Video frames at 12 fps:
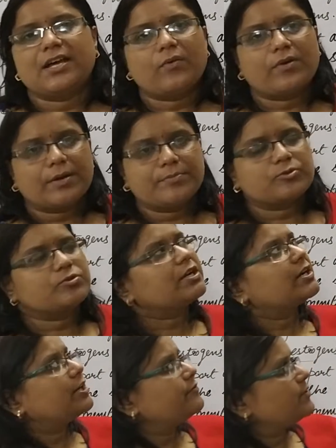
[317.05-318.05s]
Now come to
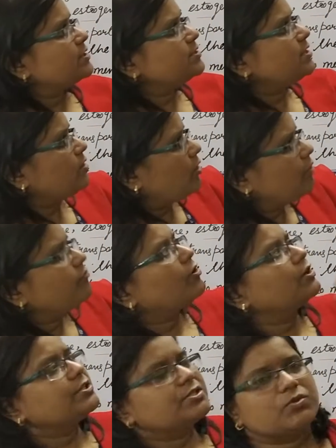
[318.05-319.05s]
the conversion of
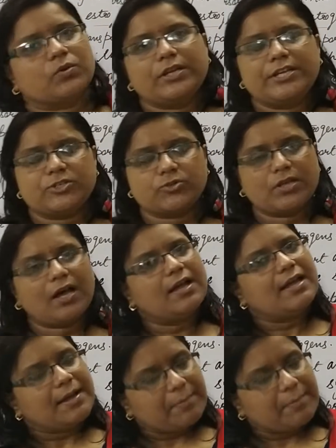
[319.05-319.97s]
cholesterol into the